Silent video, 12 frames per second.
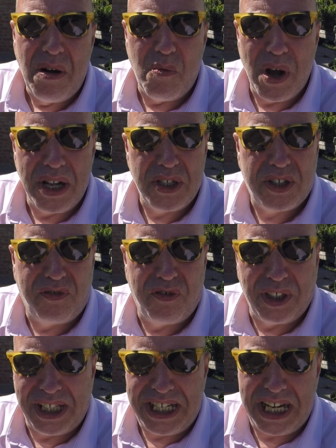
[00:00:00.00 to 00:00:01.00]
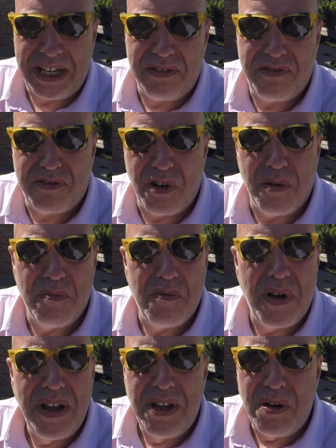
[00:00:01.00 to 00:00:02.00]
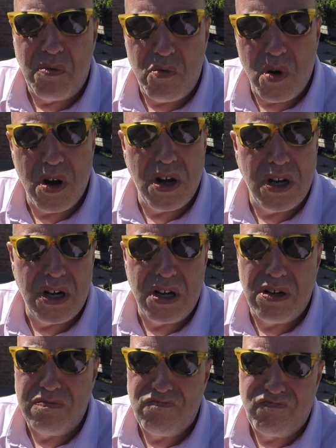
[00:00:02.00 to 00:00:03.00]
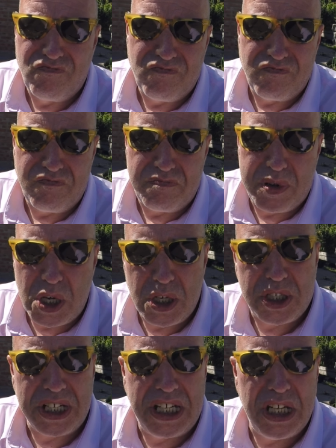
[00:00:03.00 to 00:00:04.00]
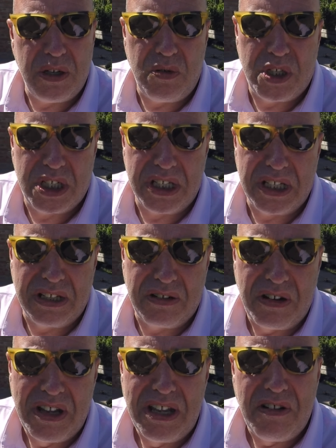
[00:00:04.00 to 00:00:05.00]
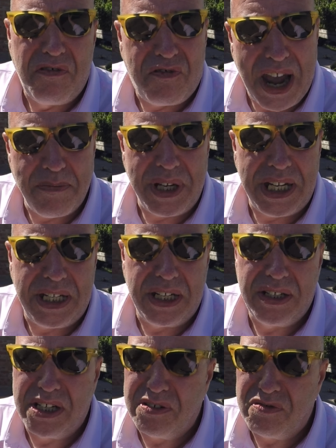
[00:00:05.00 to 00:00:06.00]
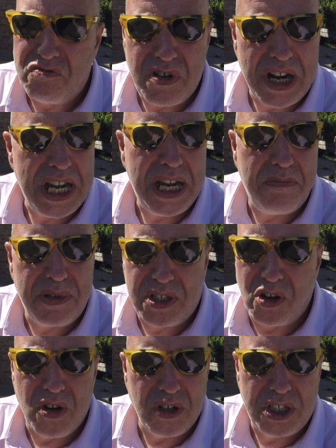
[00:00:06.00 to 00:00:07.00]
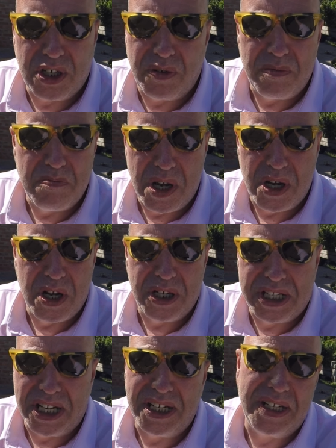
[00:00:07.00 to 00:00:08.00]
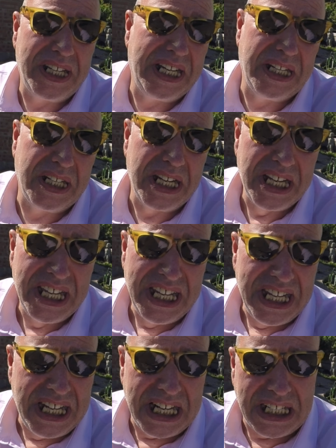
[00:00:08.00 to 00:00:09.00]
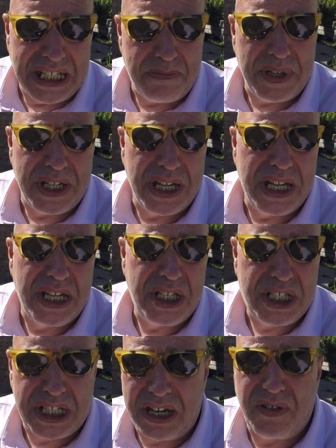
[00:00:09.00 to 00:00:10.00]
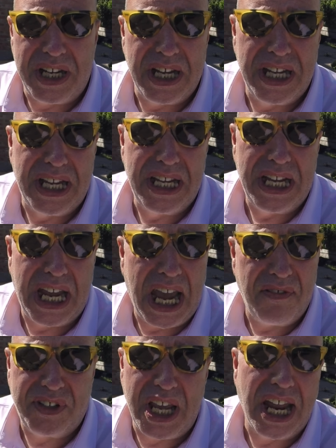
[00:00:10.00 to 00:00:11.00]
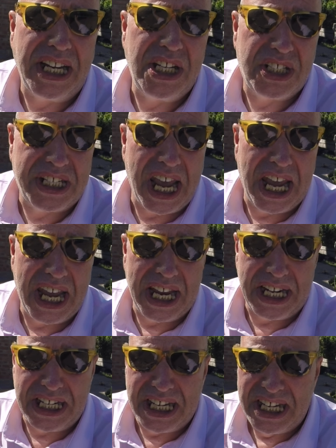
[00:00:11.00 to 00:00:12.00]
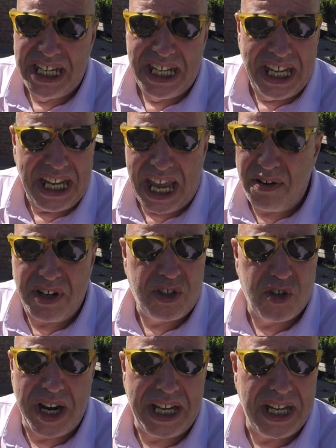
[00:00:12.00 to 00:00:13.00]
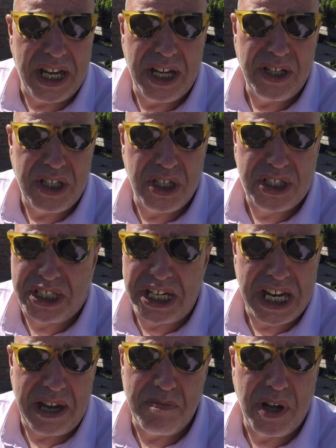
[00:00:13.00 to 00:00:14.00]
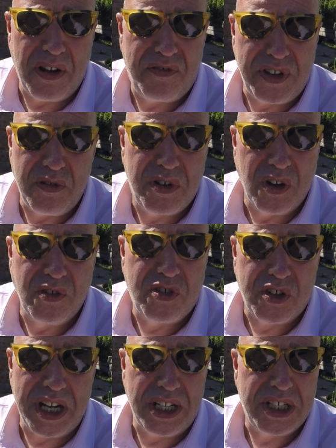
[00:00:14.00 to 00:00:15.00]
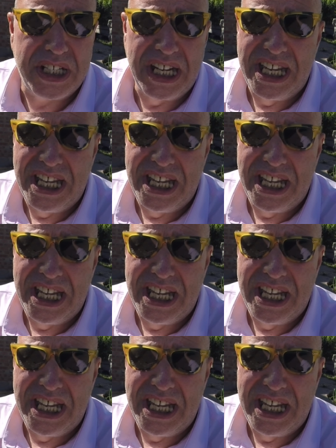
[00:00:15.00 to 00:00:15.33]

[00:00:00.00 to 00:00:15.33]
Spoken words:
whilst fleeing from war, persecution, famine, rape, torture, and murder in Libya, Syria, Afghanistan, Eritrea, just to name but a few countries.